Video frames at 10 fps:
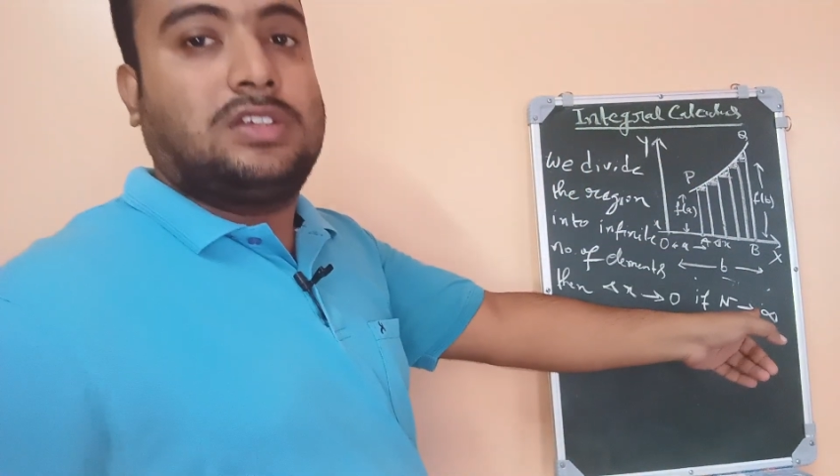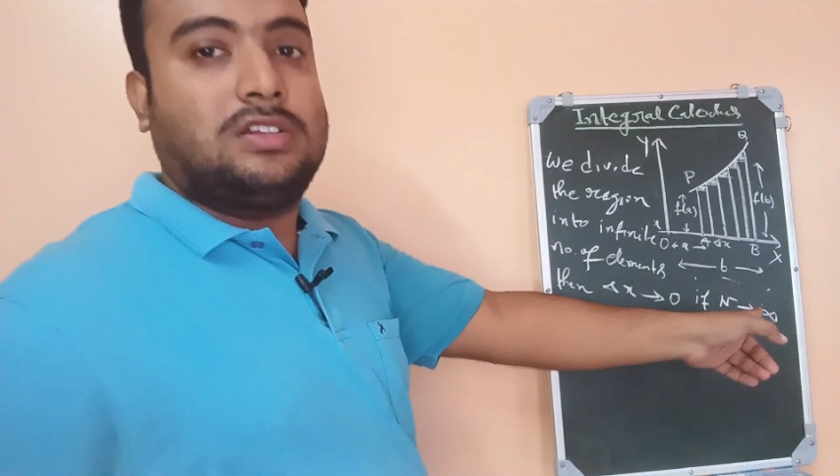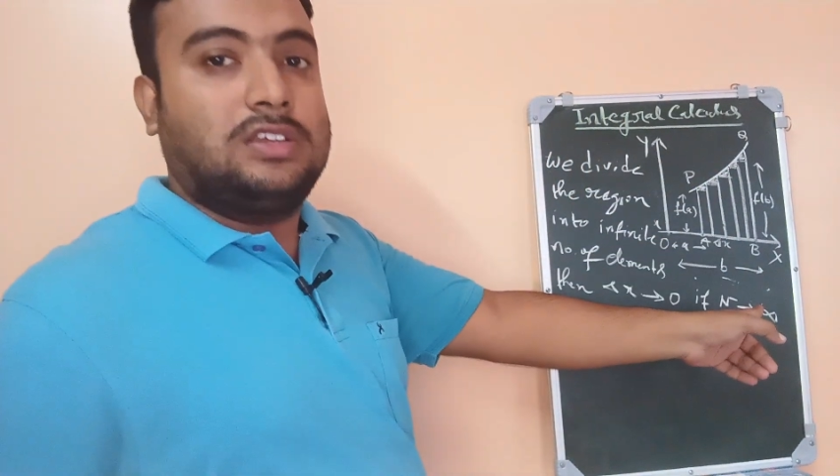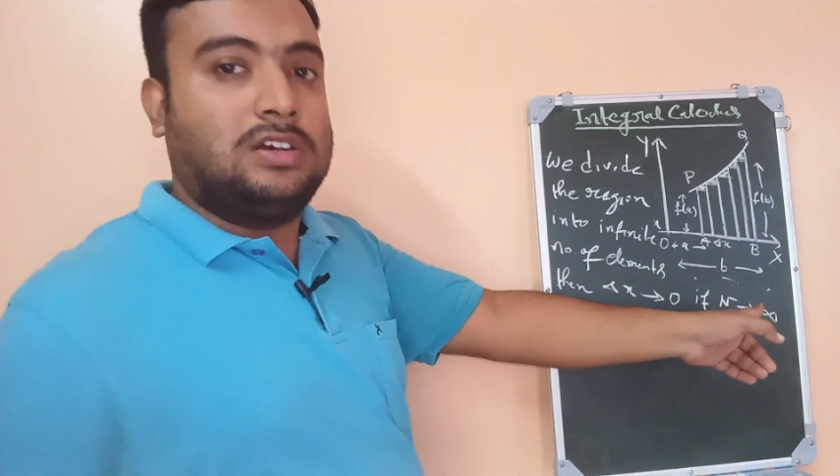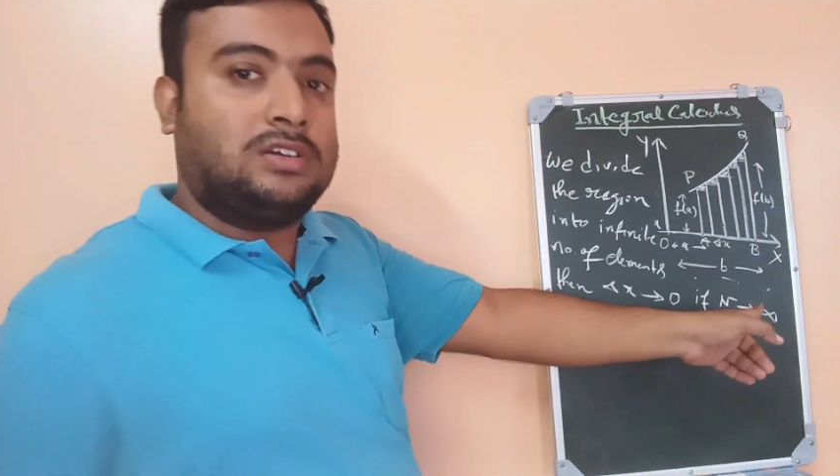
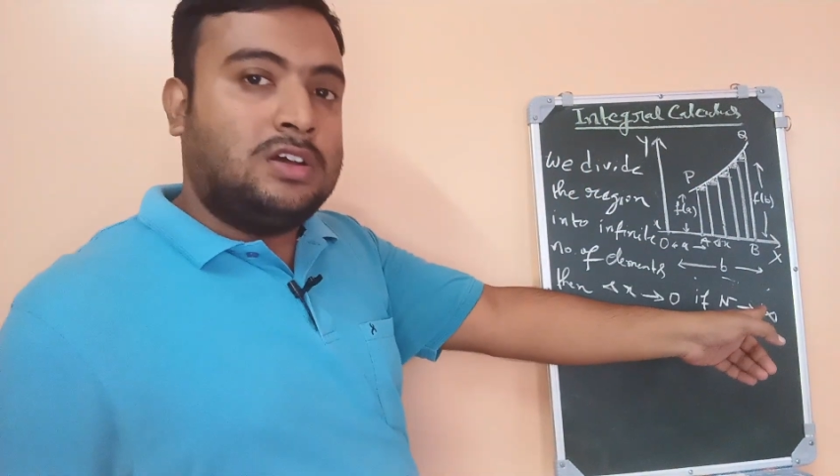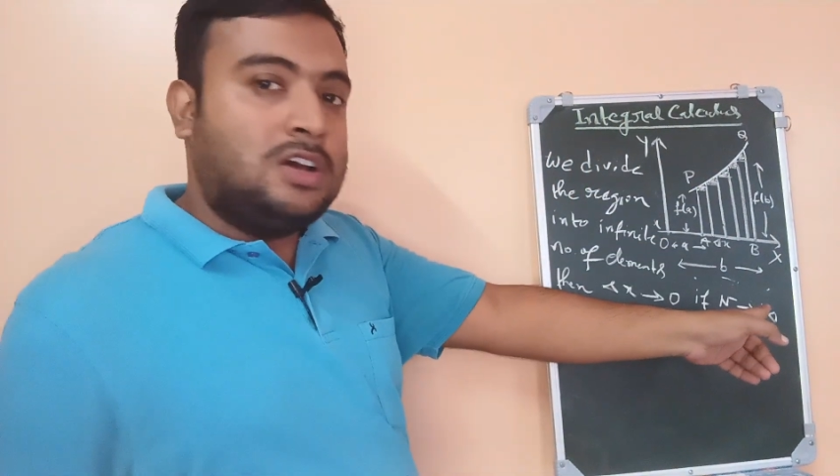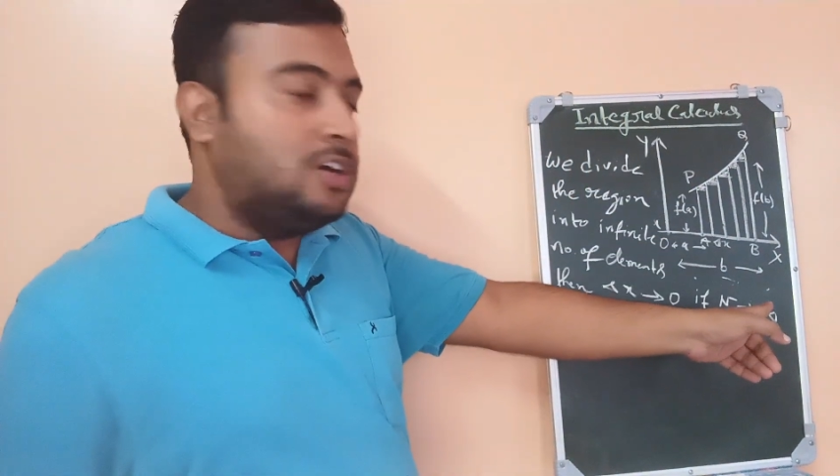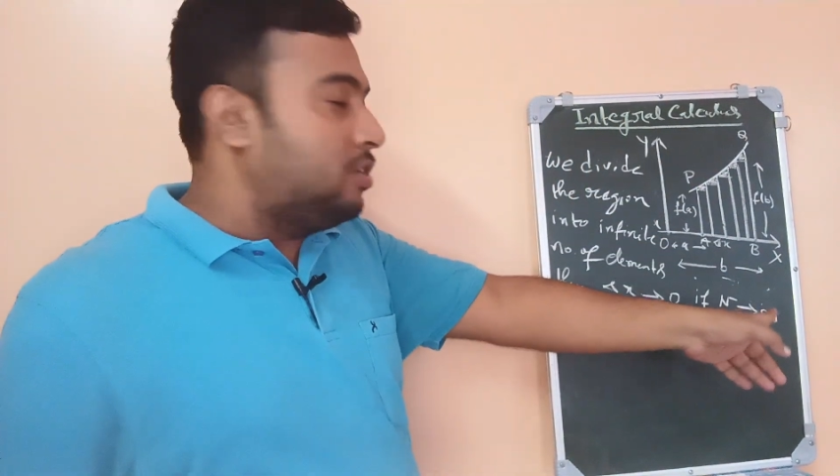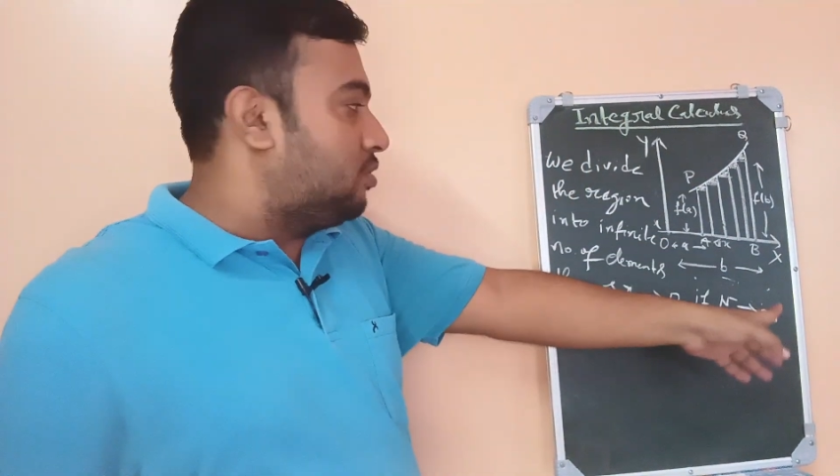are there,
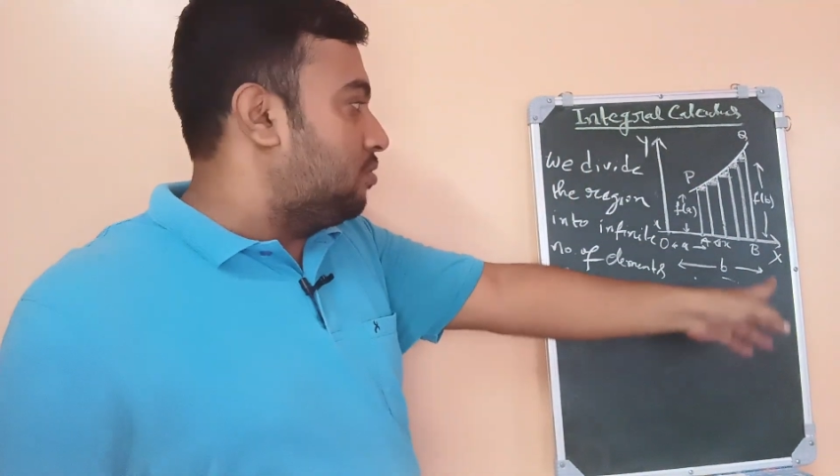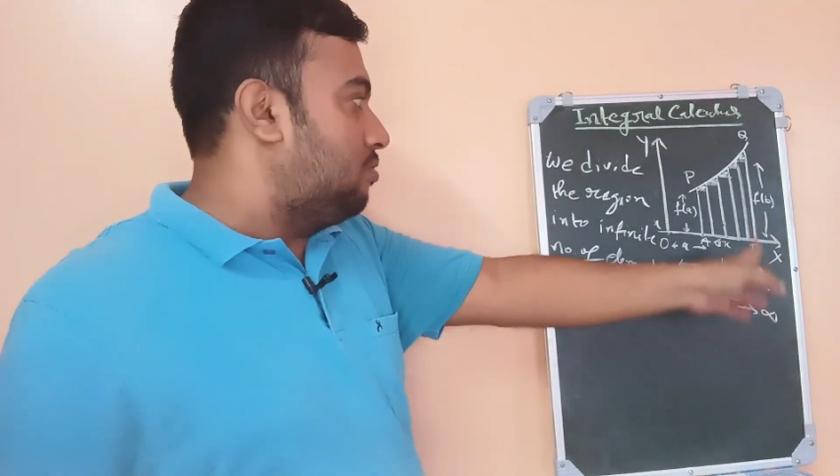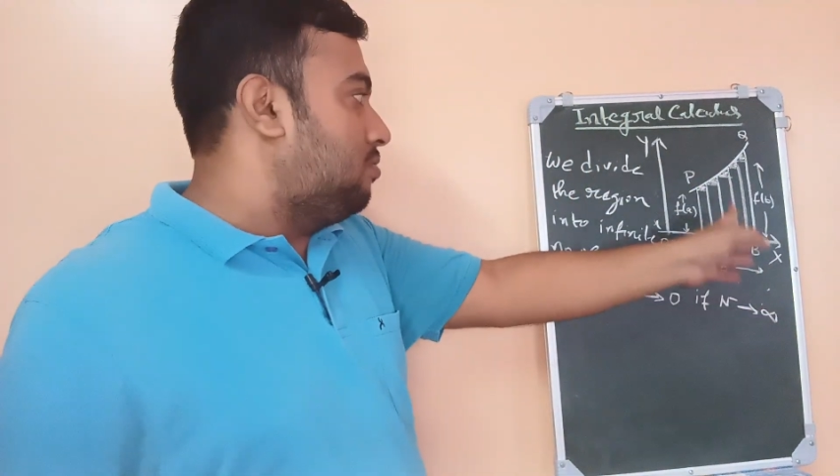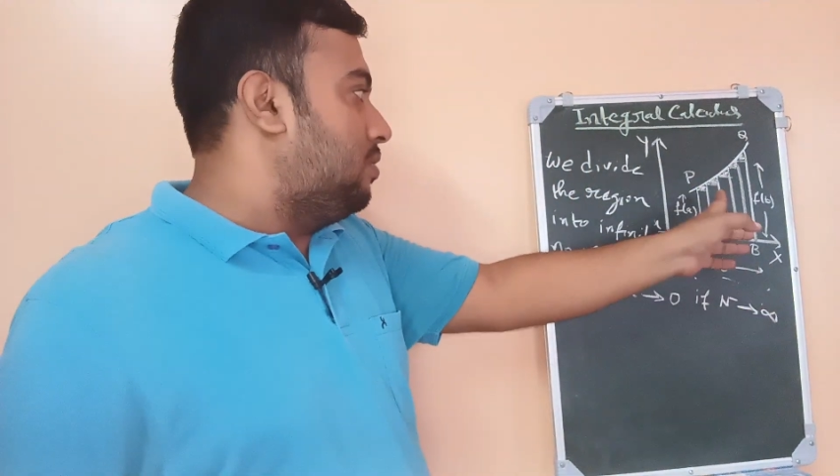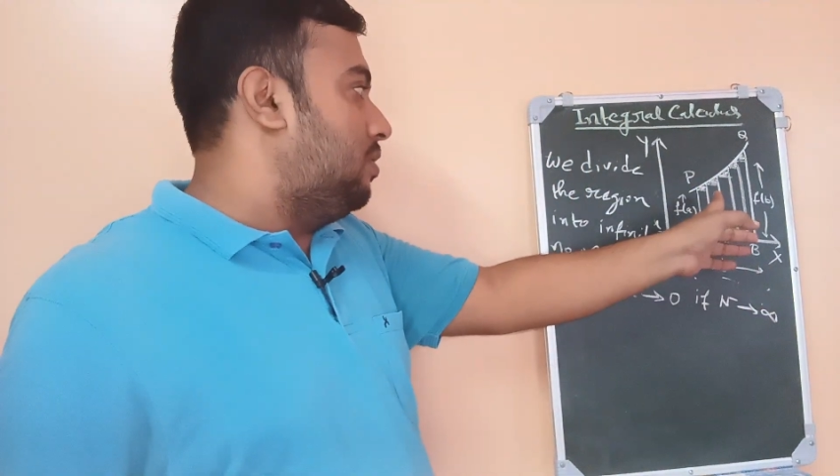
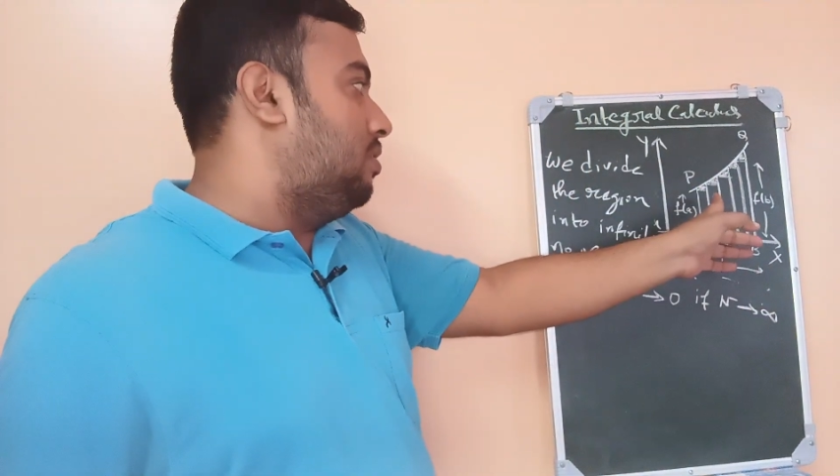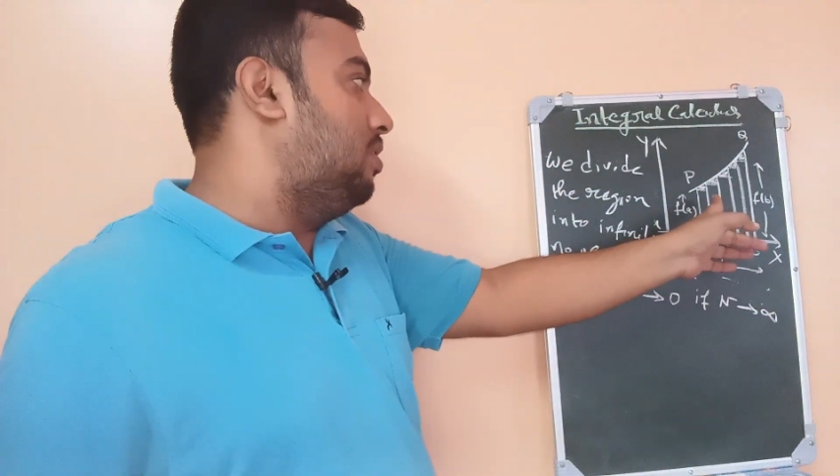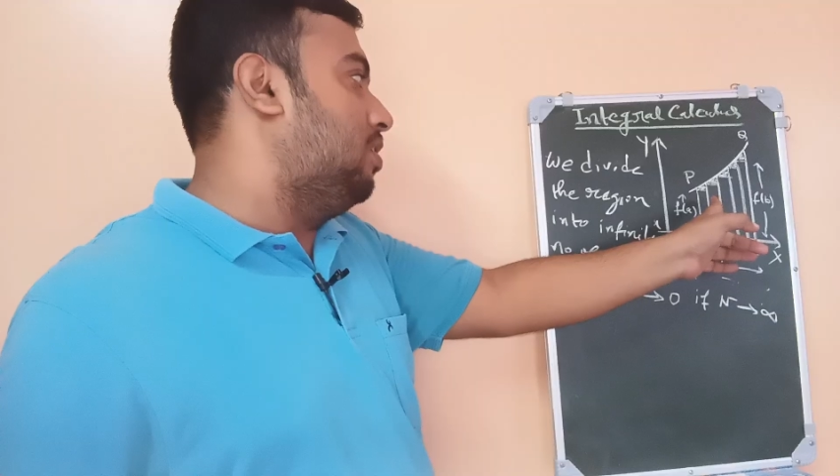so